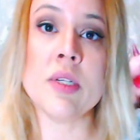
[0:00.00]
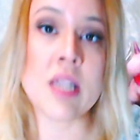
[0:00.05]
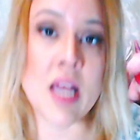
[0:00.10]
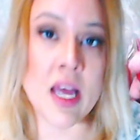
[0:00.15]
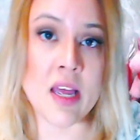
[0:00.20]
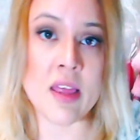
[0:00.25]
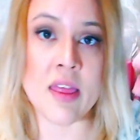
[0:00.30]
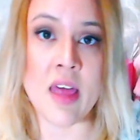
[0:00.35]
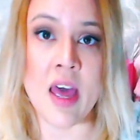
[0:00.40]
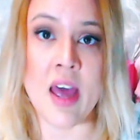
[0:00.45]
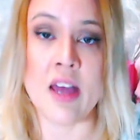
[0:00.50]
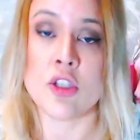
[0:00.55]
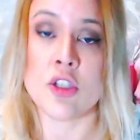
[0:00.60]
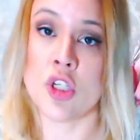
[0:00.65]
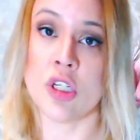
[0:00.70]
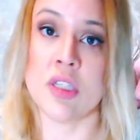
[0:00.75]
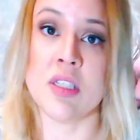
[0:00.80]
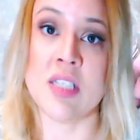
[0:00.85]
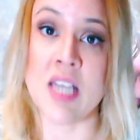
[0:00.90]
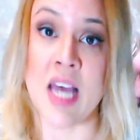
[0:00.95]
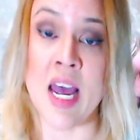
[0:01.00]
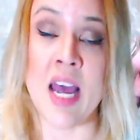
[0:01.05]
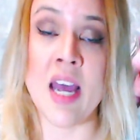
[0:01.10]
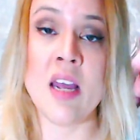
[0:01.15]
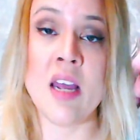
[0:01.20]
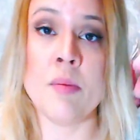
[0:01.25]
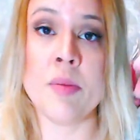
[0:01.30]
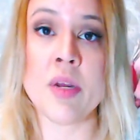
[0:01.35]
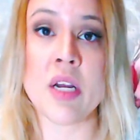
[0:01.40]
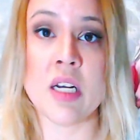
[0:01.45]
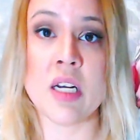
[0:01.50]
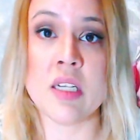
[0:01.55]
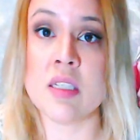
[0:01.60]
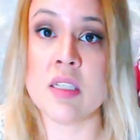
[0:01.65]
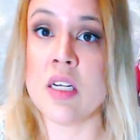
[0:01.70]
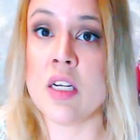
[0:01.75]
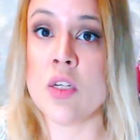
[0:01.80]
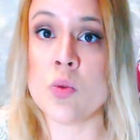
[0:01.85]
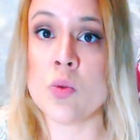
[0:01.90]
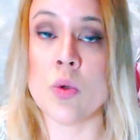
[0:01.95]
like that today, because
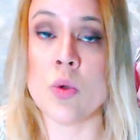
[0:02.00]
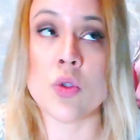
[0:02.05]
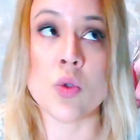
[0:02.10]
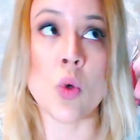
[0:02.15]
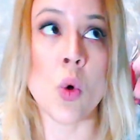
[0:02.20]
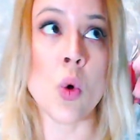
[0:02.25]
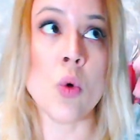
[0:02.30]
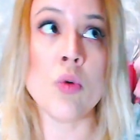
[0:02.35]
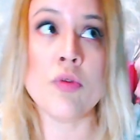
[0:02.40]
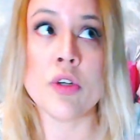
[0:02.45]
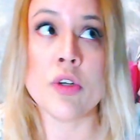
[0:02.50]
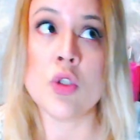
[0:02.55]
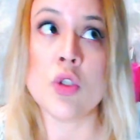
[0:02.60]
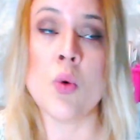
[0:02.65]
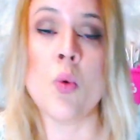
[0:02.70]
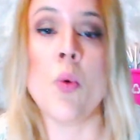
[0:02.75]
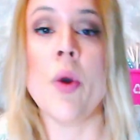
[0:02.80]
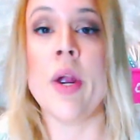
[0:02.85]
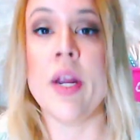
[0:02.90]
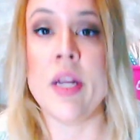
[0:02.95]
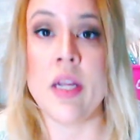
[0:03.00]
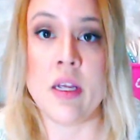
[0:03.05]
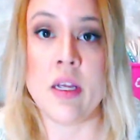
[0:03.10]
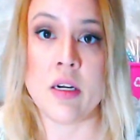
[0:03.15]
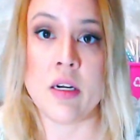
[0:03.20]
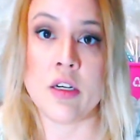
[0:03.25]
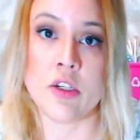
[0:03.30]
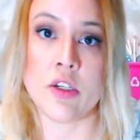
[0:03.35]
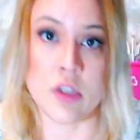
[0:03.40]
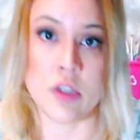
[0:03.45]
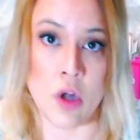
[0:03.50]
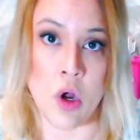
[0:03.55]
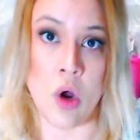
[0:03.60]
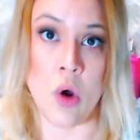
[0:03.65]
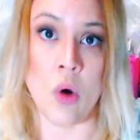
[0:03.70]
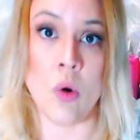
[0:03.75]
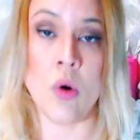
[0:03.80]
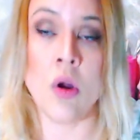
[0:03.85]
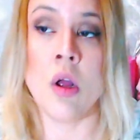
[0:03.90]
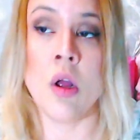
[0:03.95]
this was over 20 years
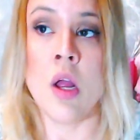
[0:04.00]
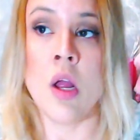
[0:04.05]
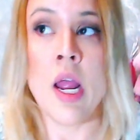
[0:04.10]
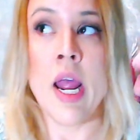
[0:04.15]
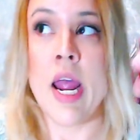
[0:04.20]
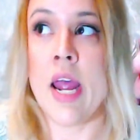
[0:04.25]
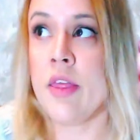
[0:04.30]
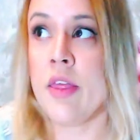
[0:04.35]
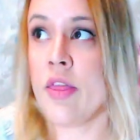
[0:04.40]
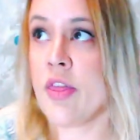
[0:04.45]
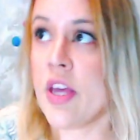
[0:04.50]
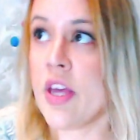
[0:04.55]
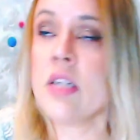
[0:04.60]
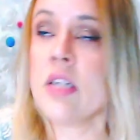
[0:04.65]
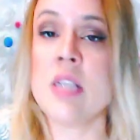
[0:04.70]
ago and things